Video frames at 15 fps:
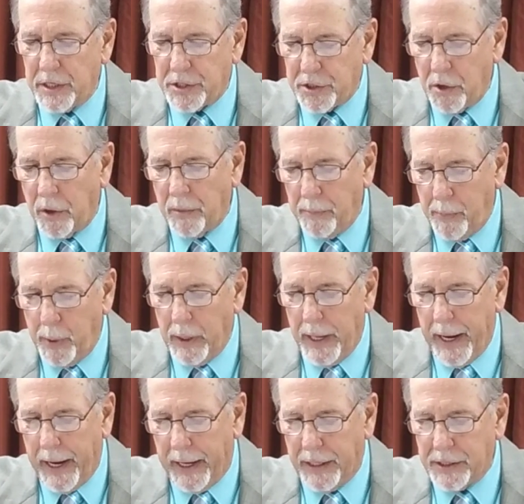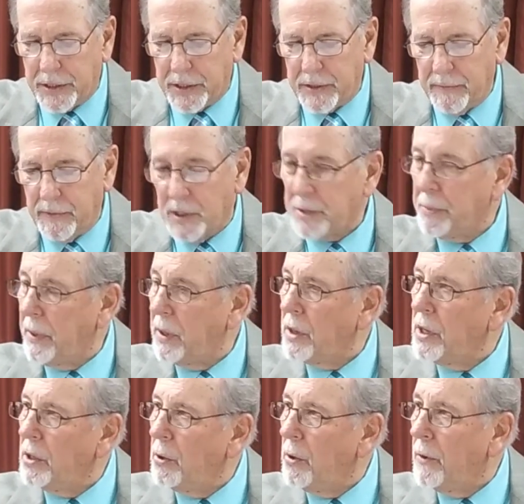a certain place, the Spirit of
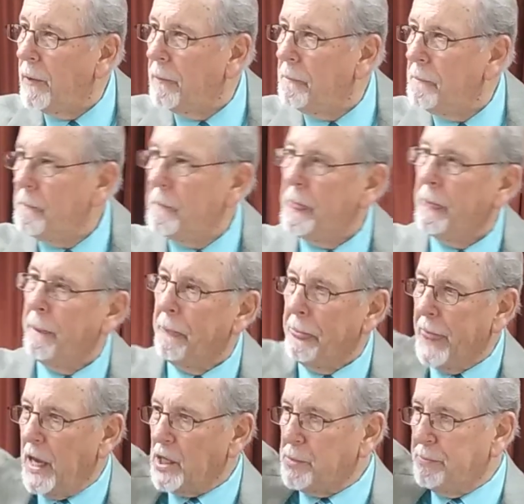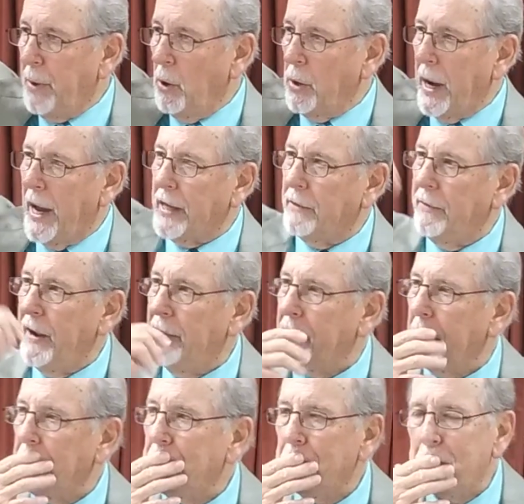the Lord spoke out of heaven.
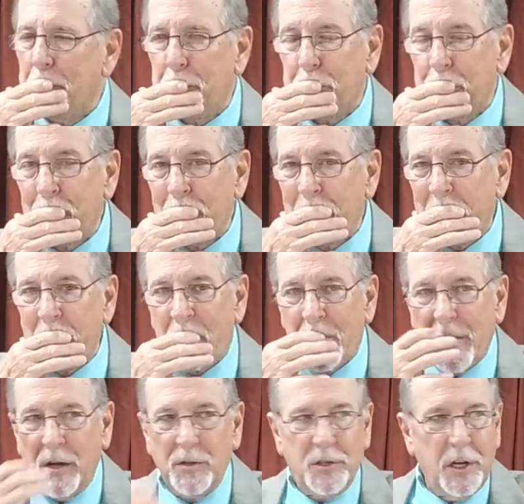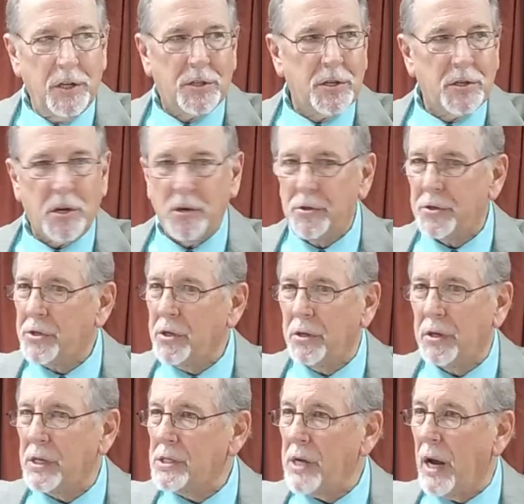Jesus understood
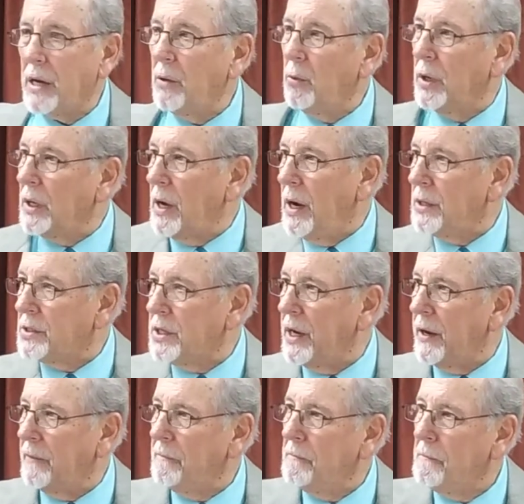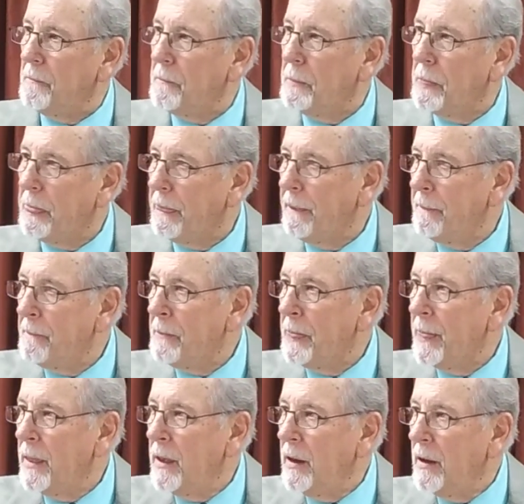exactly what God said.
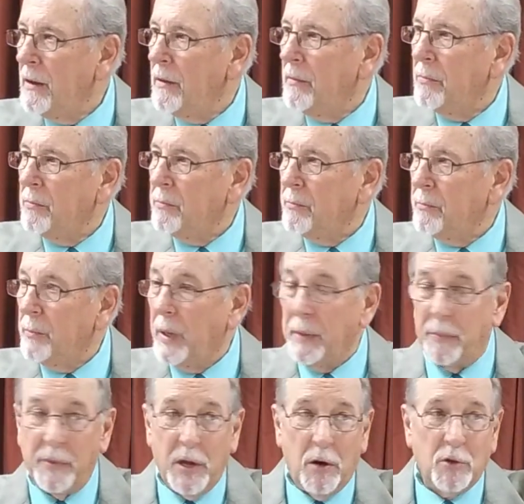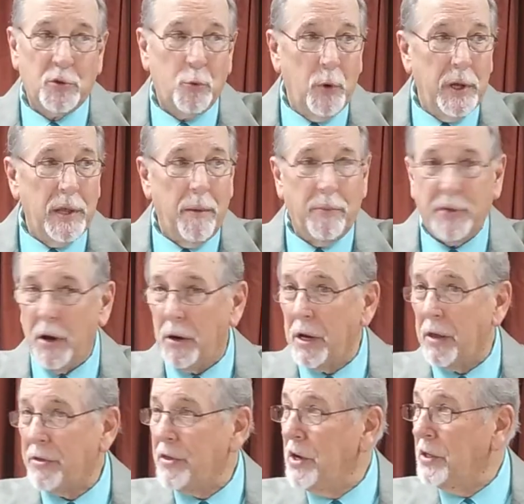Good. But those with him thought
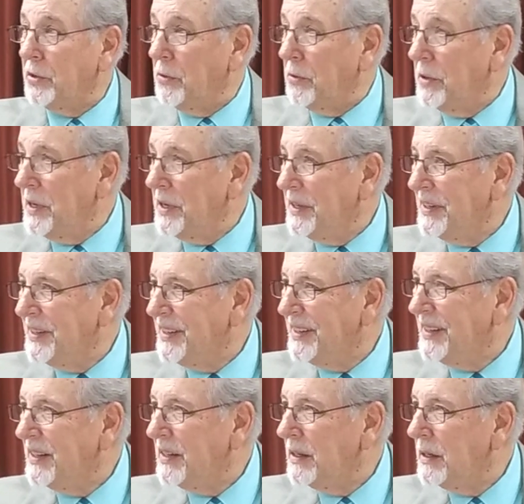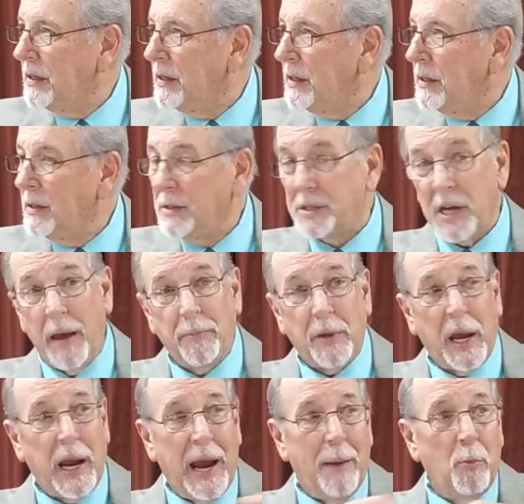it thundered. Good. Same
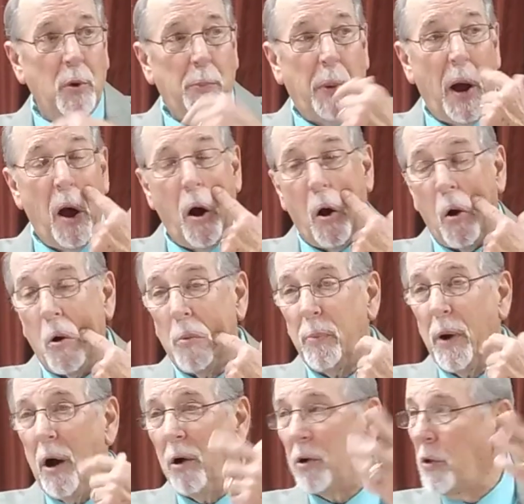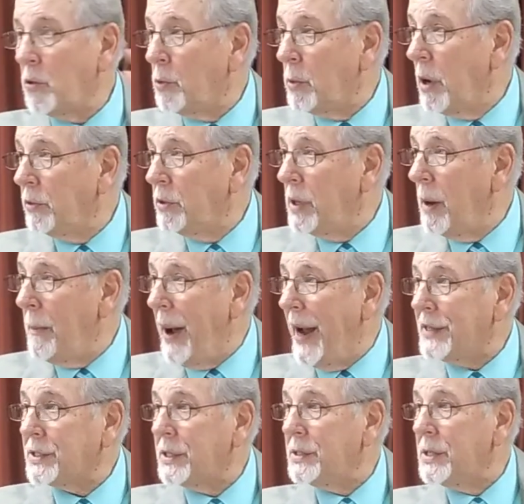thing happened with Paul. Paul on the road to
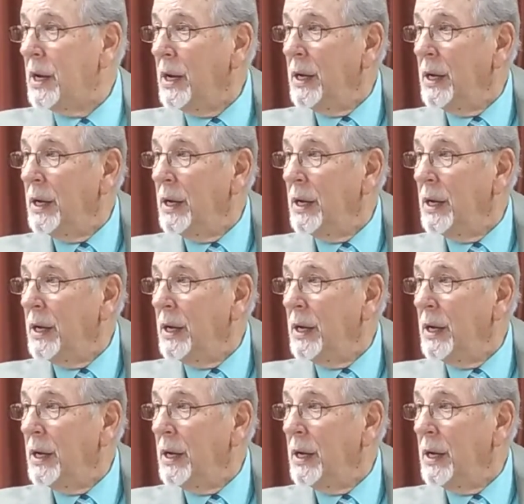Damascus.